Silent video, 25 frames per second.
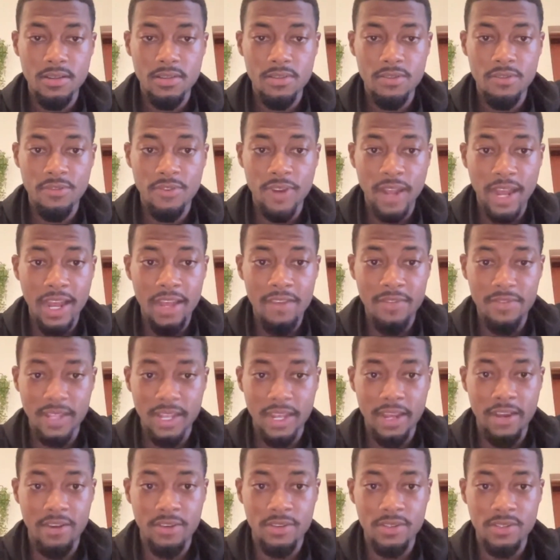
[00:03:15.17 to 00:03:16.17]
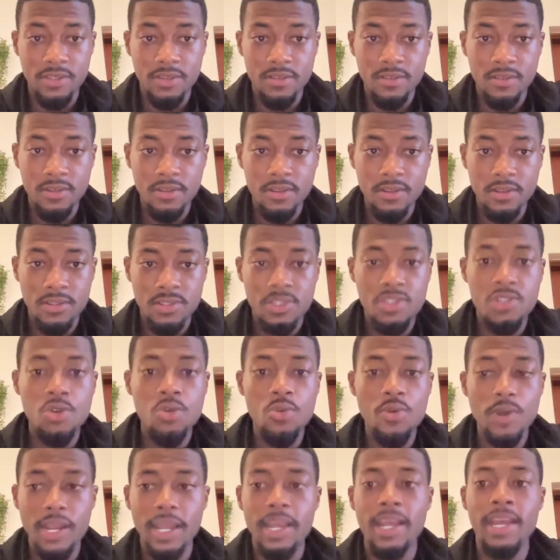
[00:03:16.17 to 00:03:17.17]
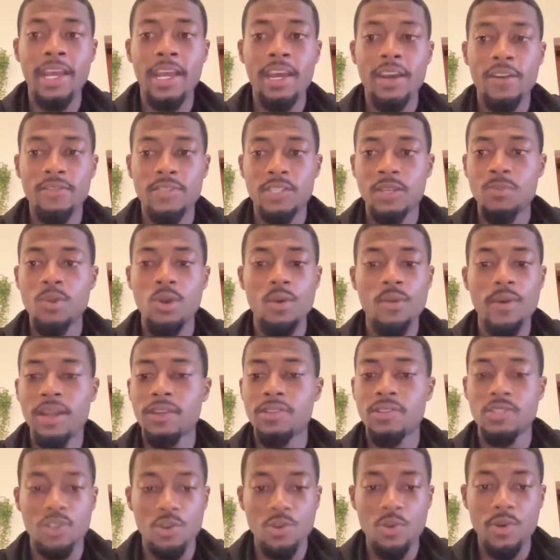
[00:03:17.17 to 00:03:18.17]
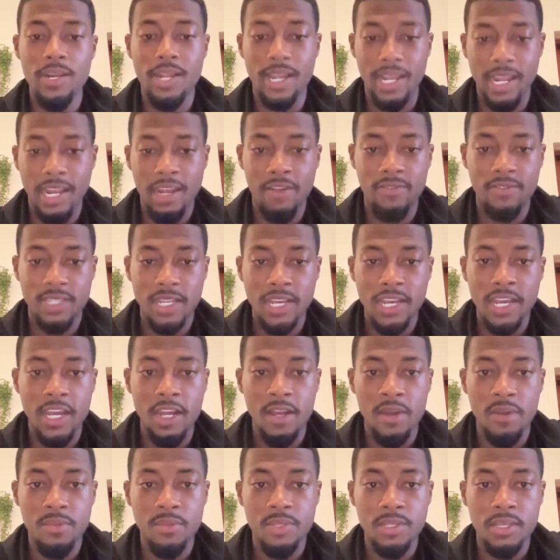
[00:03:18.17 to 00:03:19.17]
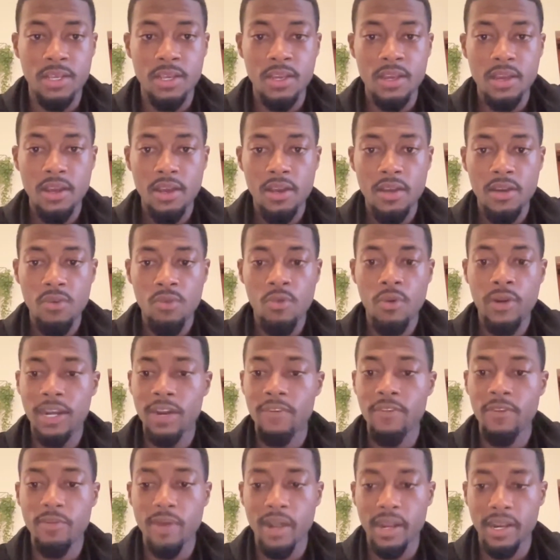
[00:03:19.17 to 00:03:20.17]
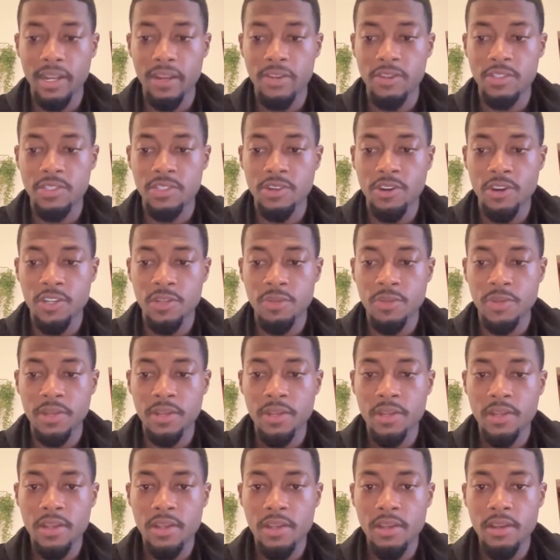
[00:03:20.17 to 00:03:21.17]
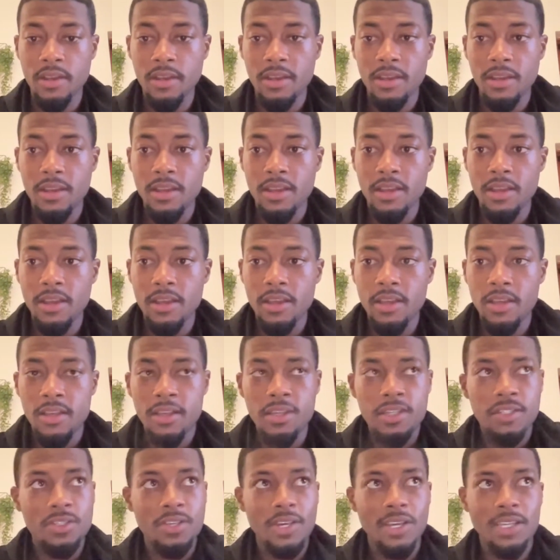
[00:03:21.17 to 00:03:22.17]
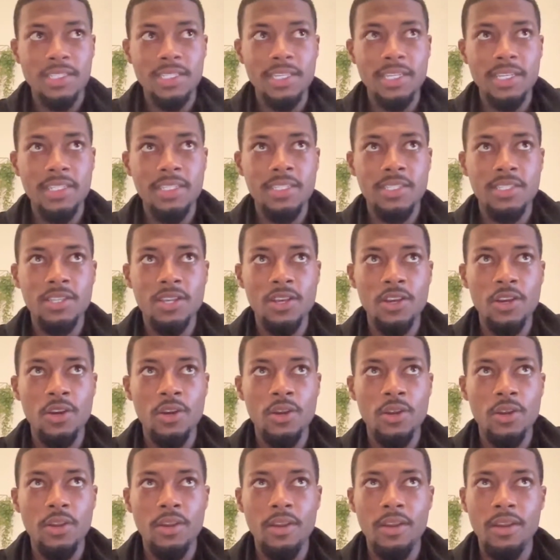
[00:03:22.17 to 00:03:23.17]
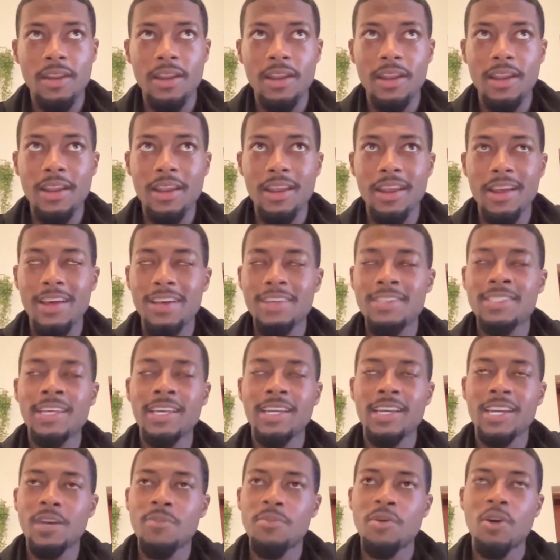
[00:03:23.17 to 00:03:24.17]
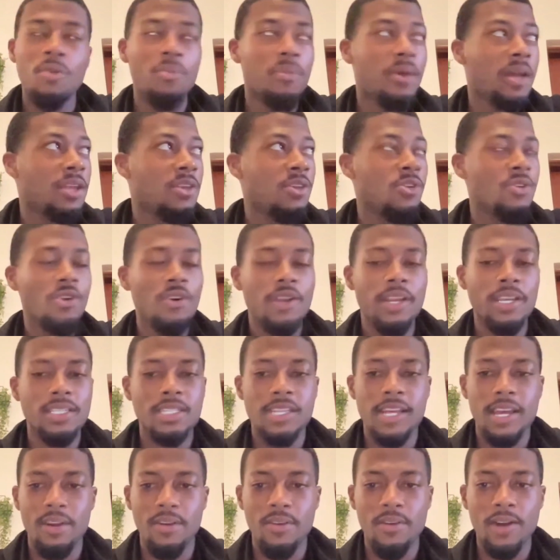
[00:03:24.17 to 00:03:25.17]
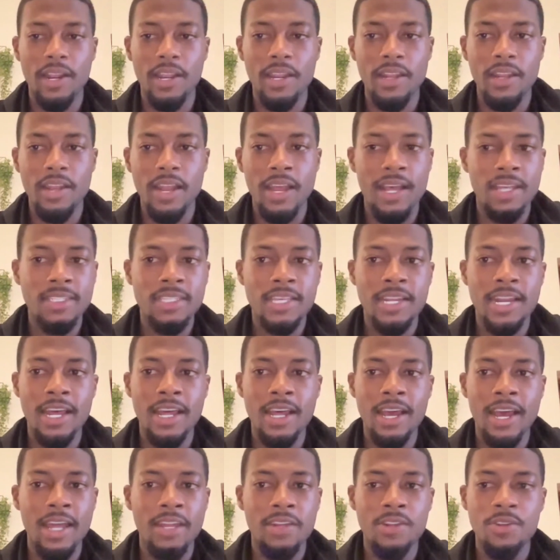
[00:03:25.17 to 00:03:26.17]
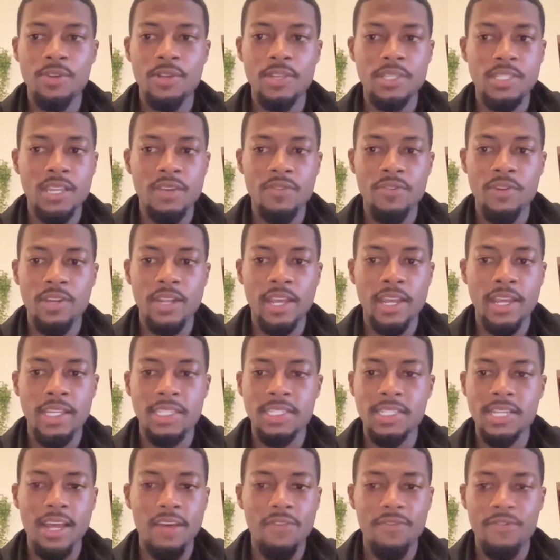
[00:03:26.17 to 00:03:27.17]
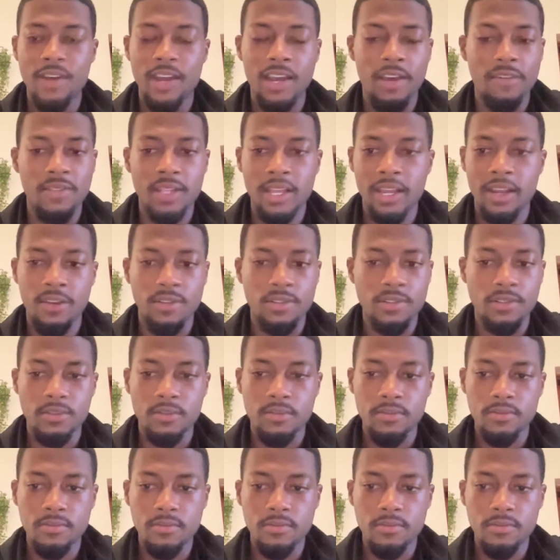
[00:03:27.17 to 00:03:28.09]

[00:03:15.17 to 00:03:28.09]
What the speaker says: 5,000. 2.5, somewhere around 2.5 times what everybody else charged me. So I said, sir, I was like, come on, man, you know that's not right. I said, I do this every day. It's not 5,000.